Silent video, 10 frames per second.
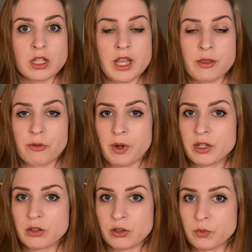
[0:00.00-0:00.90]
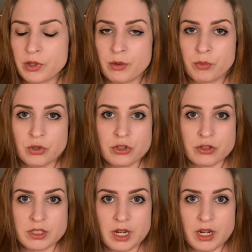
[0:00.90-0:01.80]
and threatened her with a butcher's
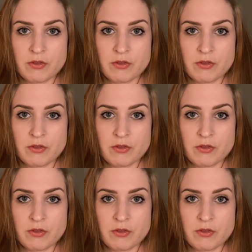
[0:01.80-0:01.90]
knife.